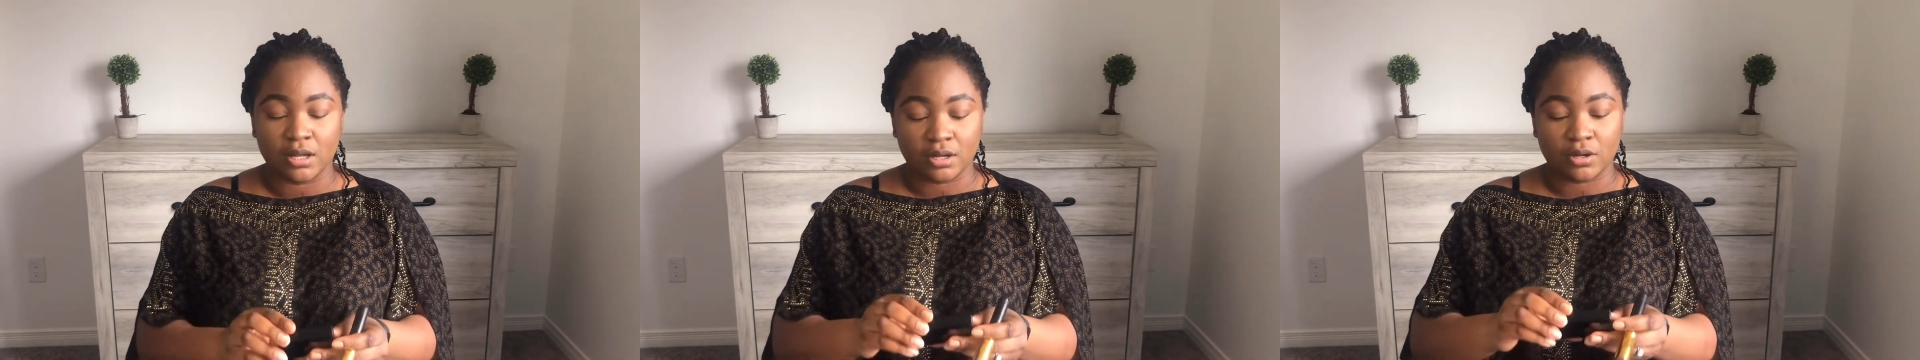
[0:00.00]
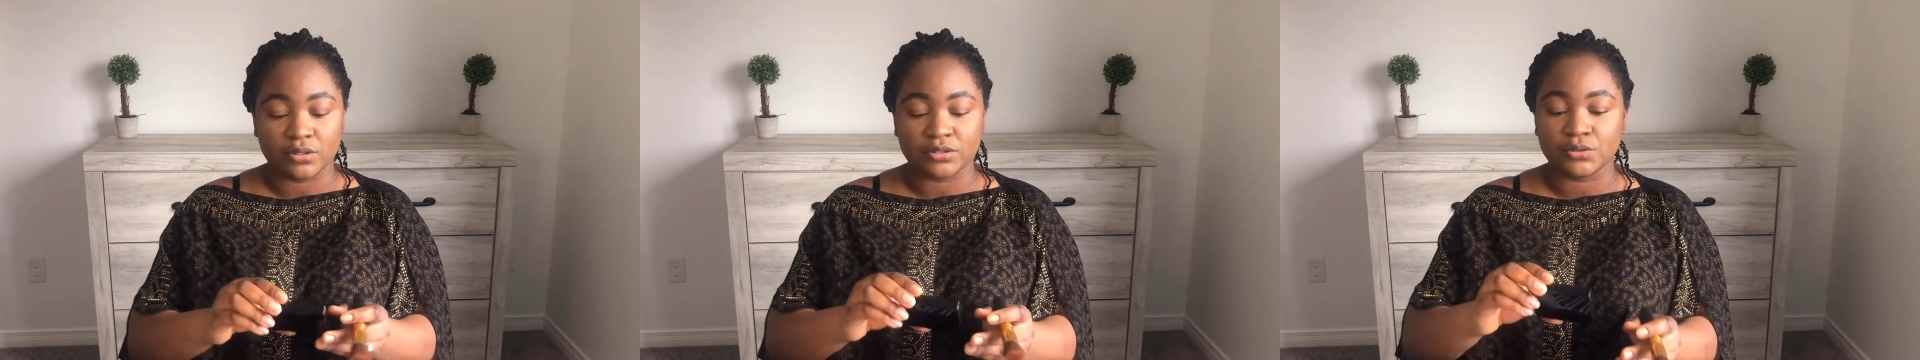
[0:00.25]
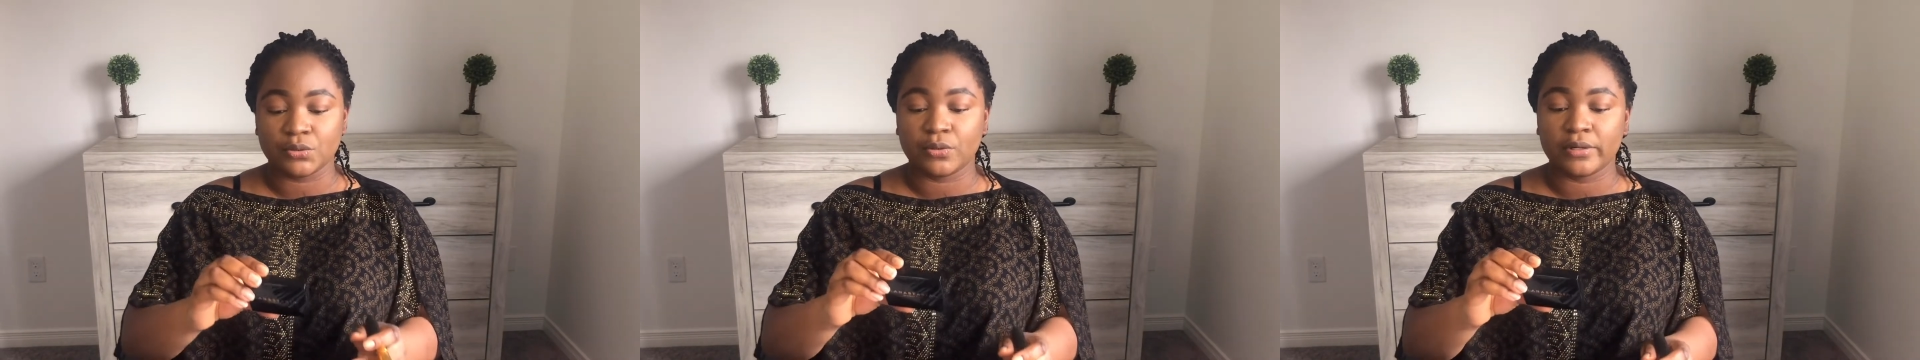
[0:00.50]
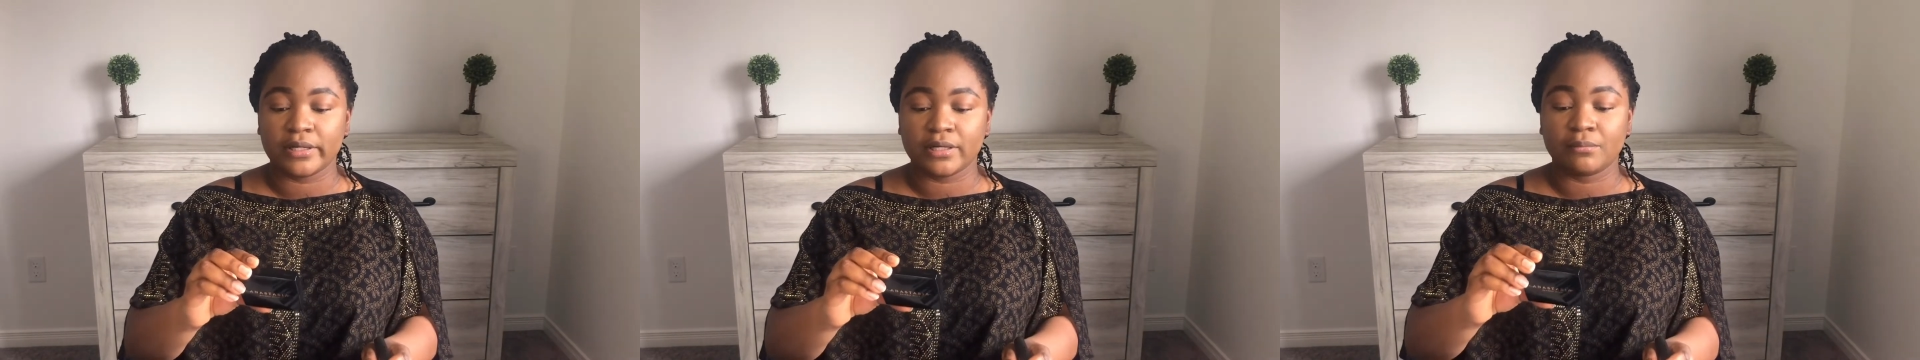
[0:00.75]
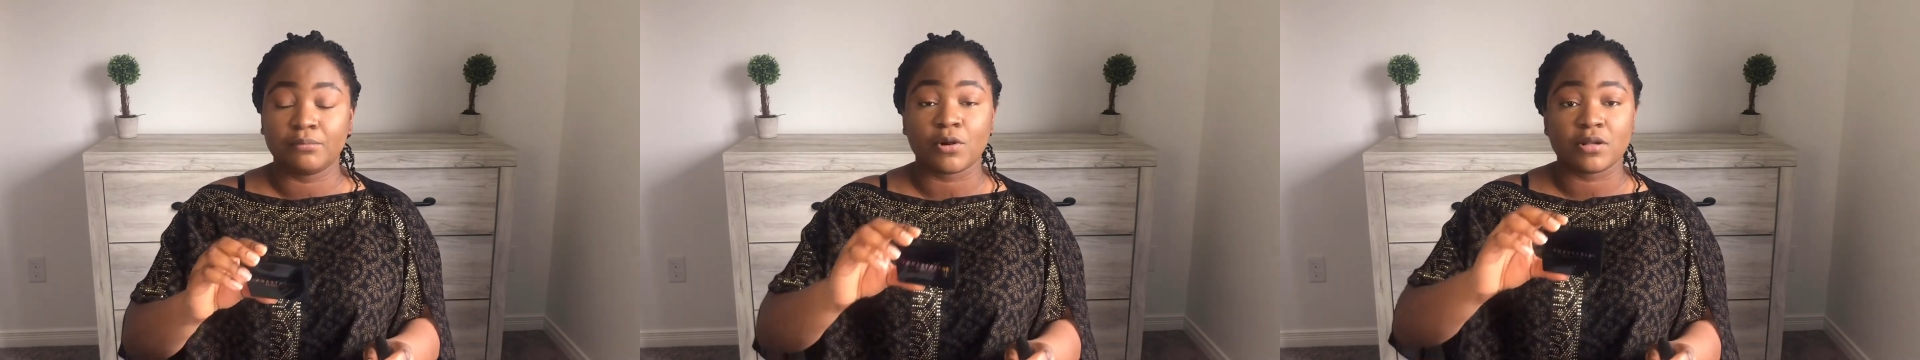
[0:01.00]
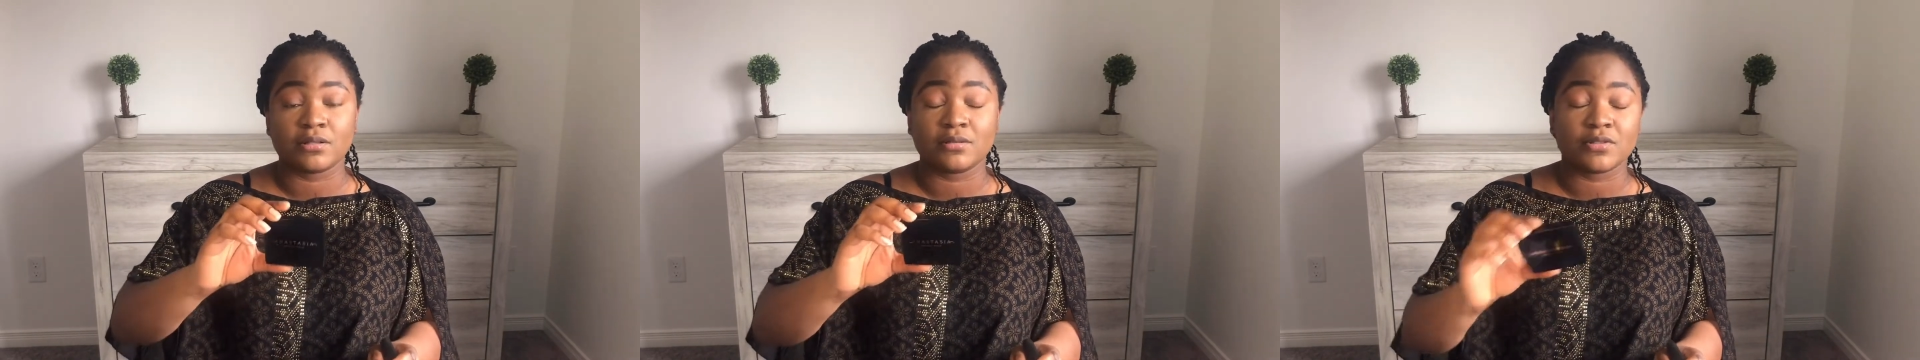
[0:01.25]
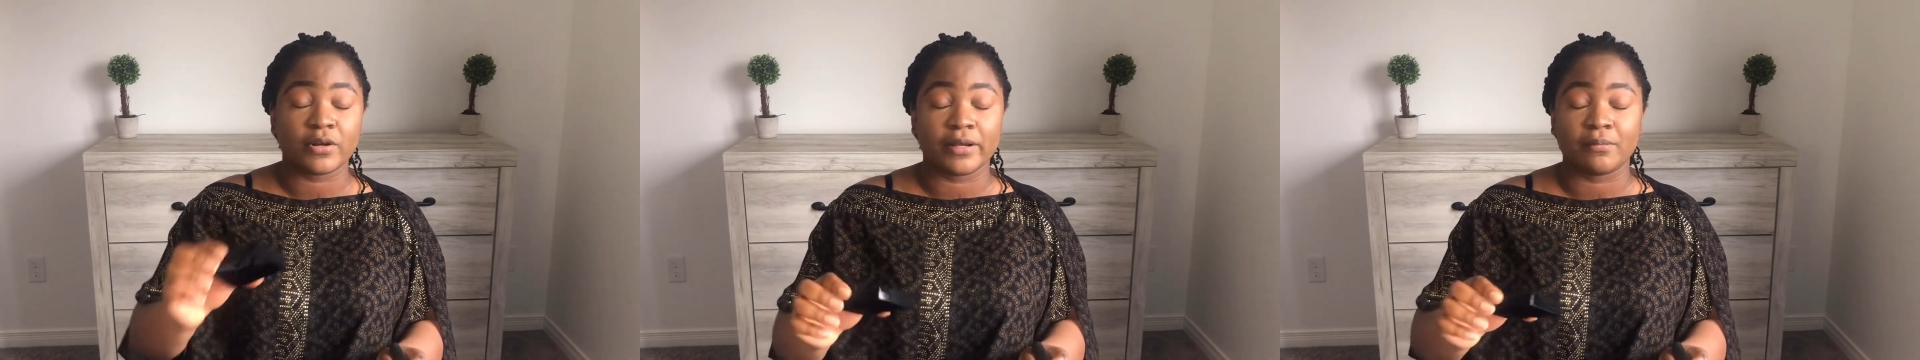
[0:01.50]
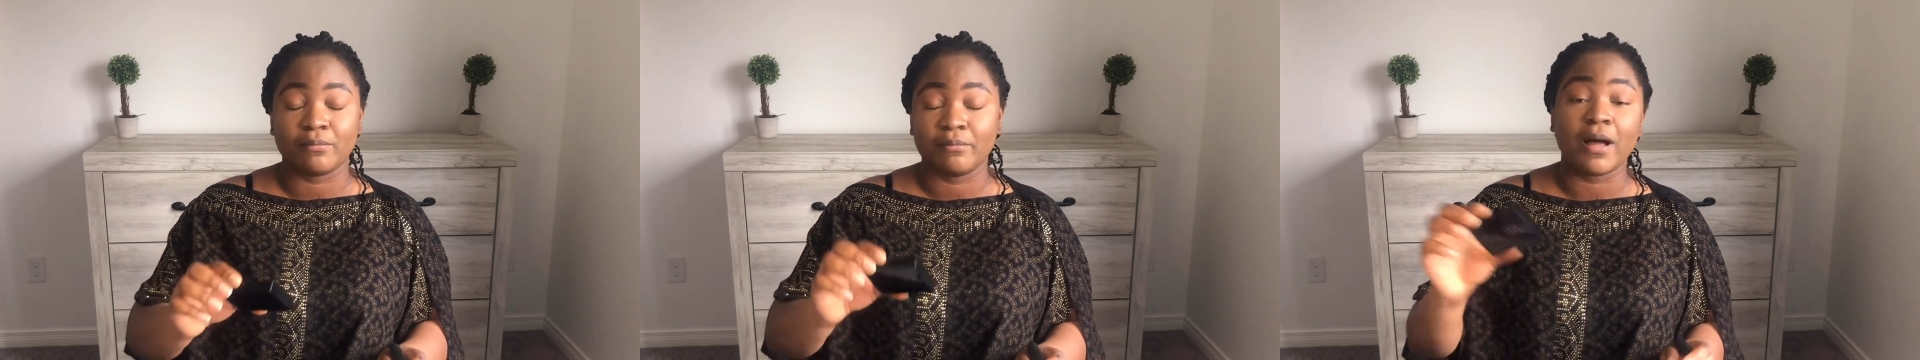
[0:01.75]
powder
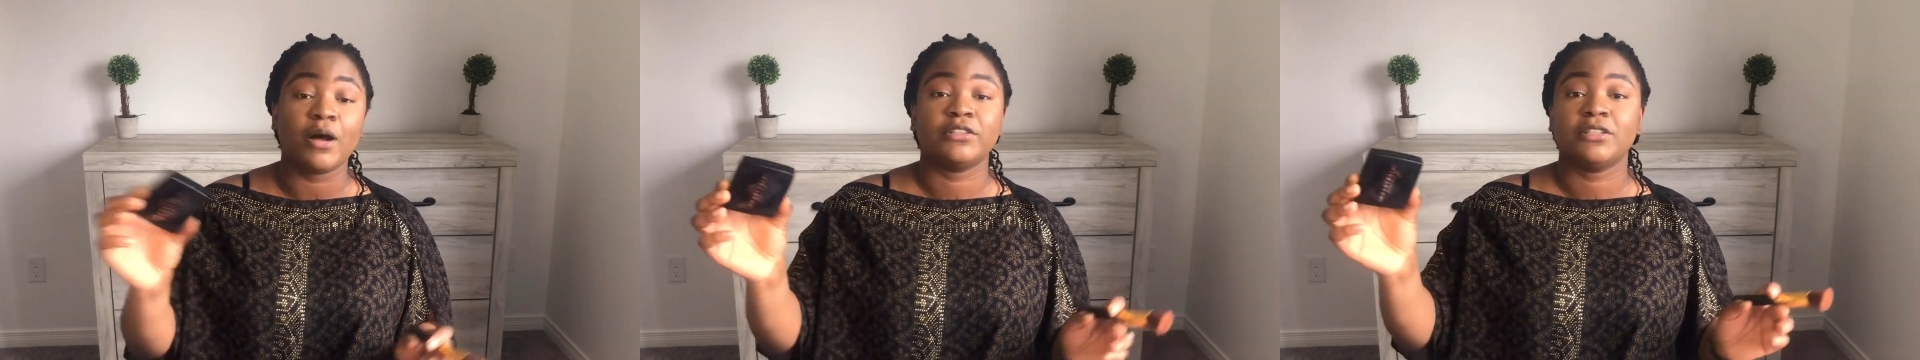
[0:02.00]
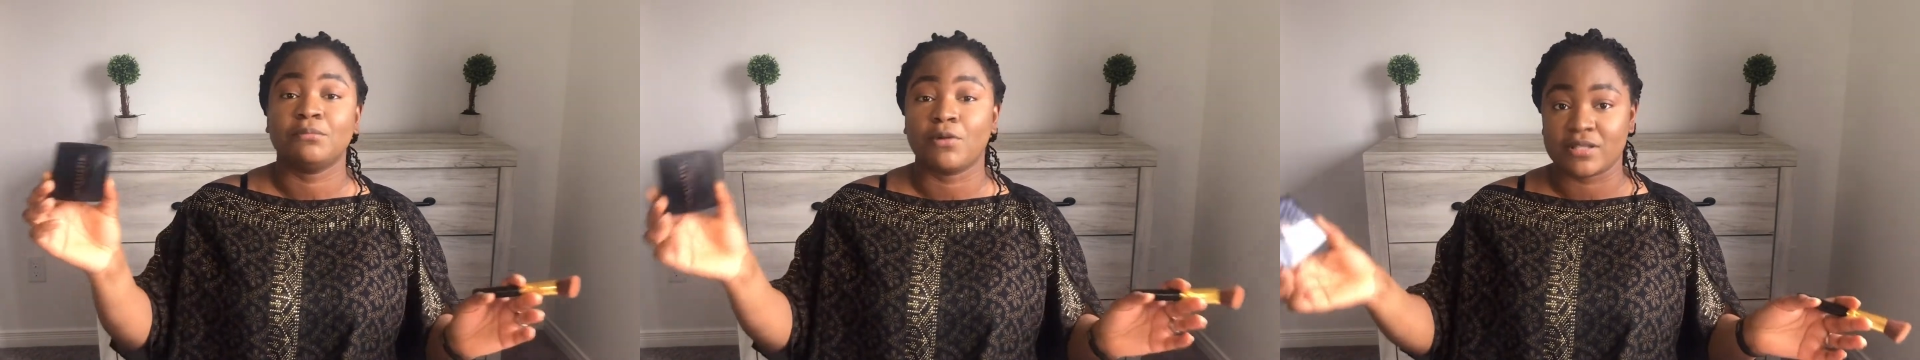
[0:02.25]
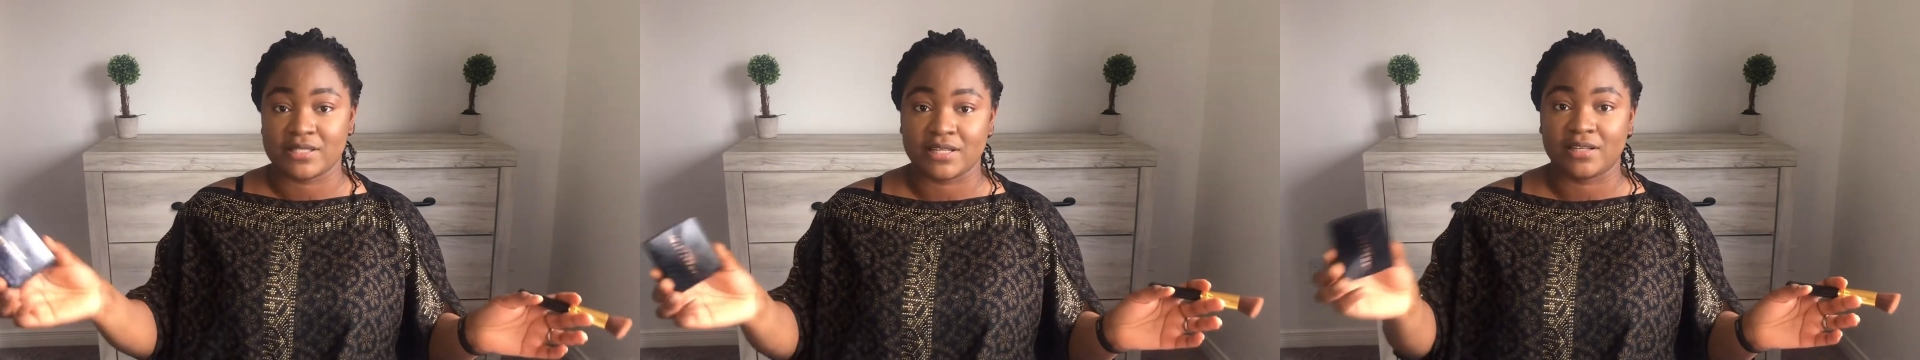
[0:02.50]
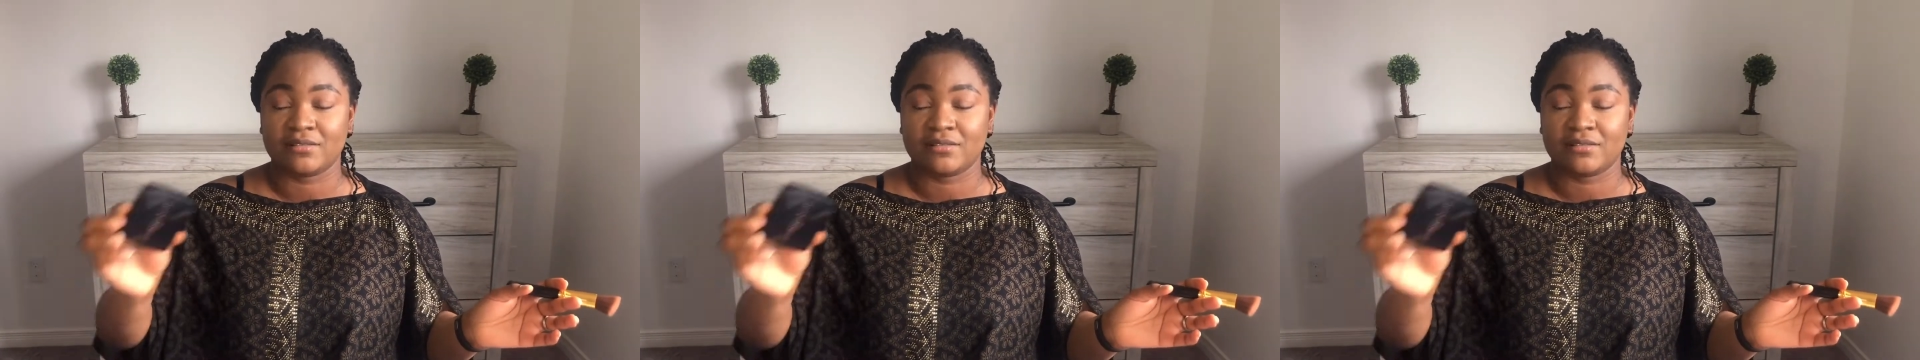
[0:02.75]
bronzer.